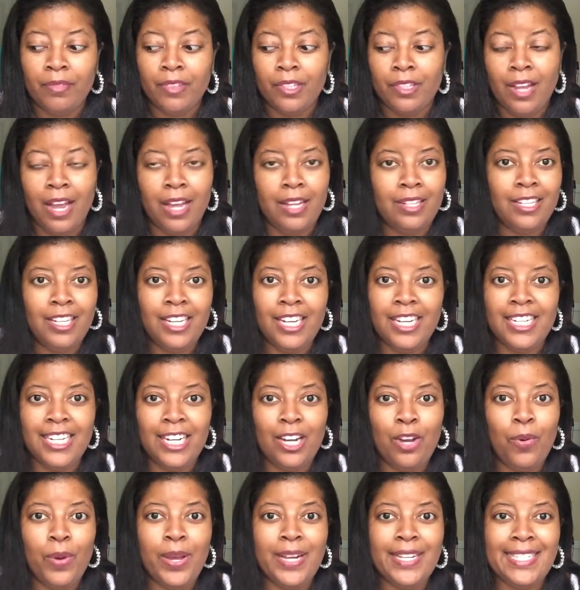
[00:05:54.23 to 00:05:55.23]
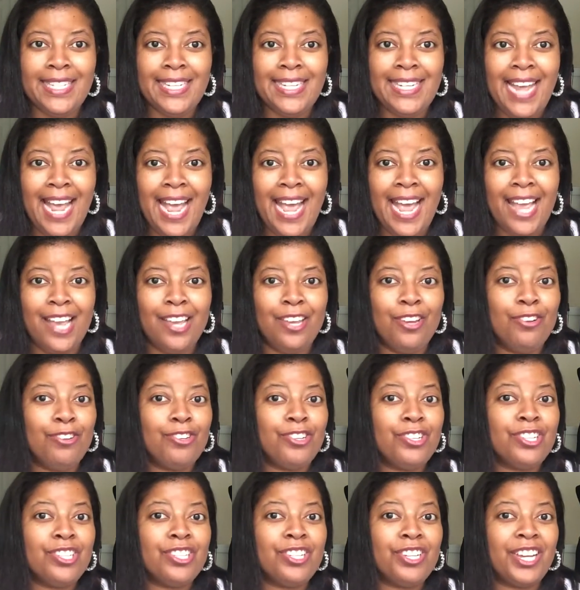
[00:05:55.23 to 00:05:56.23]
Not looking to quit today. You're
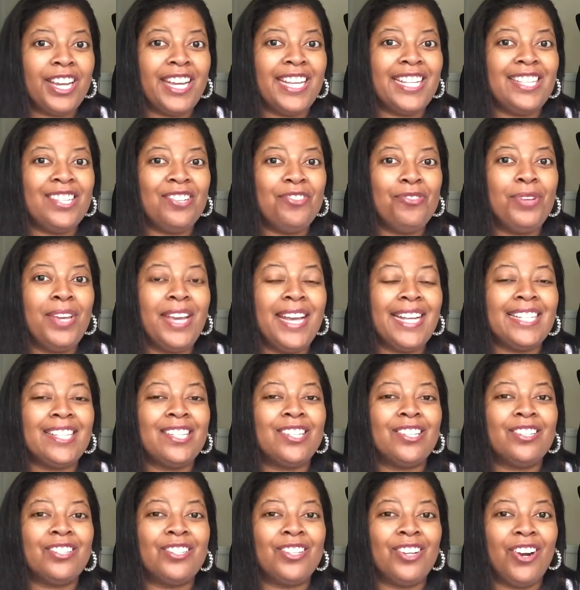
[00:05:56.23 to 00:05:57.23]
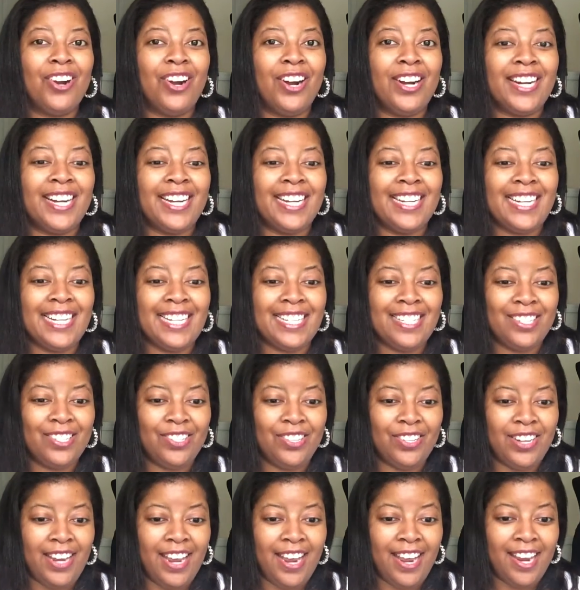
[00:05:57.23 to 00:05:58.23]
just looking to get started
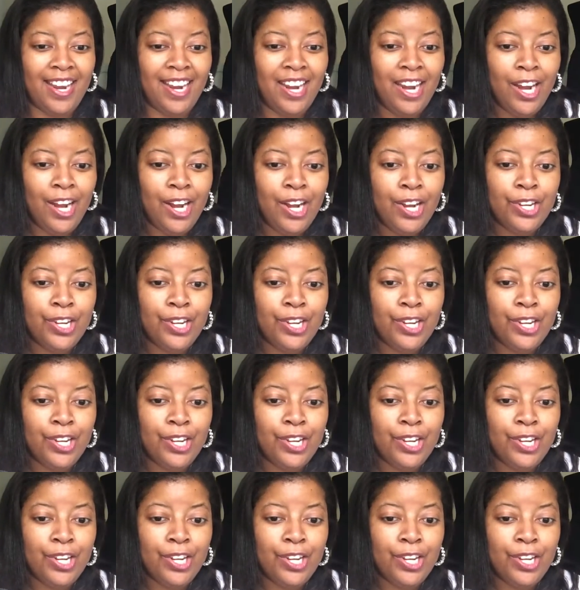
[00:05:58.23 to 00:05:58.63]
today.